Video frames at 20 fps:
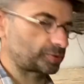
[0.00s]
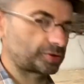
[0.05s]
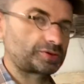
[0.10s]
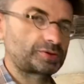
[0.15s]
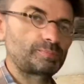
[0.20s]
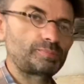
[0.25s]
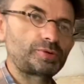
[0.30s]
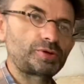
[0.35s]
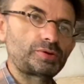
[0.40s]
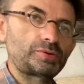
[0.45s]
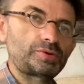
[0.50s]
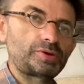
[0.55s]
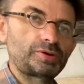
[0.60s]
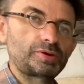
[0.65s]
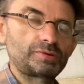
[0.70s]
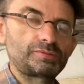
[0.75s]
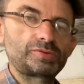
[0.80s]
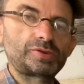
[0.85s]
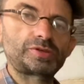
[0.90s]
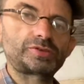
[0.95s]
But the
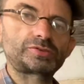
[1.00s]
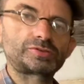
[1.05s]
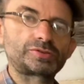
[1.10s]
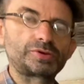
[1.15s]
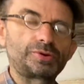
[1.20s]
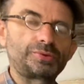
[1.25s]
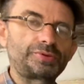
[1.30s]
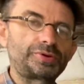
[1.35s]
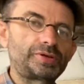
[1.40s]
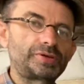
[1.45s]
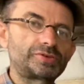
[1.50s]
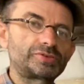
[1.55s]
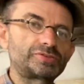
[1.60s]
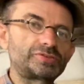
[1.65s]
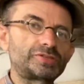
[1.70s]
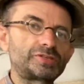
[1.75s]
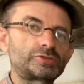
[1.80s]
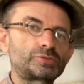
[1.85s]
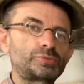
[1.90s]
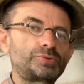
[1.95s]
beauty of this stone is
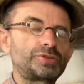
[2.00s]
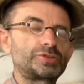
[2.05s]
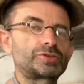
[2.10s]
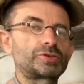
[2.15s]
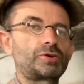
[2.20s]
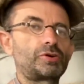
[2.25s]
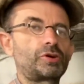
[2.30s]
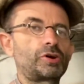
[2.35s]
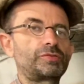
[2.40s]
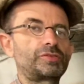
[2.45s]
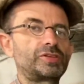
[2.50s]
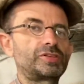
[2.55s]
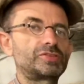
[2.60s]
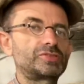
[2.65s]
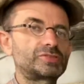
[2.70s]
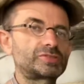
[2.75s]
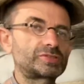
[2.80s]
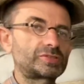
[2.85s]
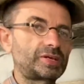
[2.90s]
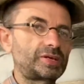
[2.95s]
this one is carved in
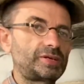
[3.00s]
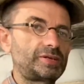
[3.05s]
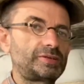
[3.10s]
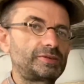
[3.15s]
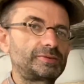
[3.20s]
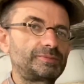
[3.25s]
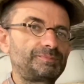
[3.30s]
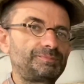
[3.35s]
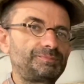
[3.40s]
slate.